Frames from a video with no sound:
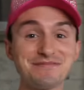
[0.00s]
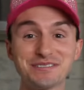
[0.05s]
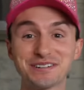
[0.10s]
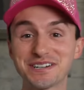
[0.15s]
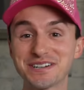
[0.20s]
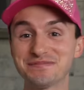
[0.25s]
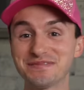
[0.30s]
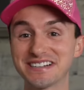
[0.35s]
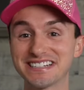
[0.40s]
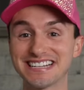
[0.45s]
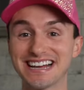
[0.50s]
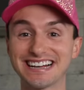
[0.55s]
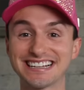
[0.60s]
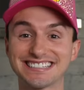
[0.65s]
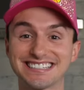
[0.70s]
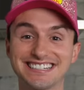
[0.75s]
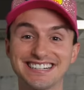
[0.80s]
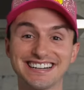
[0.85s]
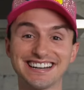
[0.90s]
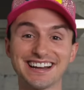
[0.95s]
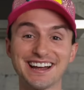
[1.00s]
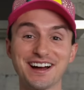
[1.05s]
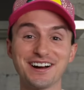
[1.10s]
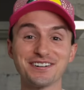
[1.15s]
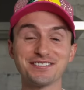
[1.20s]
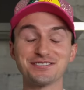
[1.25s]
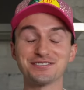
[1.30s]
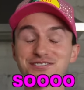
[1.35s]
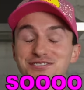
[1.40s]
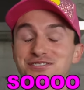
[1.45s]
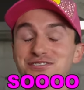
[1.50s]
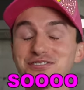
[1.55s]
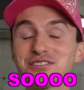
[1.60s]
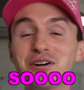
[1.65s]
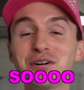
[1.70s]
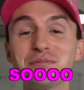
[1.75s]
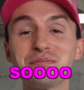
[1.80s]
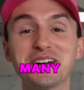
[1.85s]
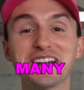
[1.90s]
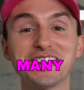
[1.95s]
we're gonna be testing out
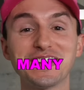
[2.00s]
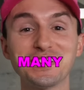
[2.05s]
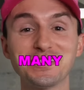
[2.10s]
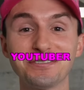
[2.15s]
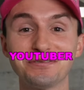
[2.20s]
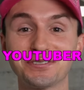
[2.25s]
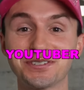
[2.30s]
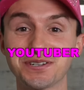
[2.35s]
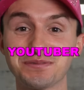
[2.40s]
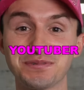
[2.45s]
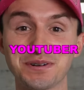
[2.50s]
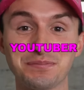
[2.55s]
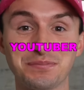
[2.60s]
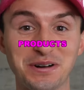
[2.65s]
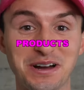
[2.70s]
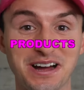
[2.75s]
so many YouTuber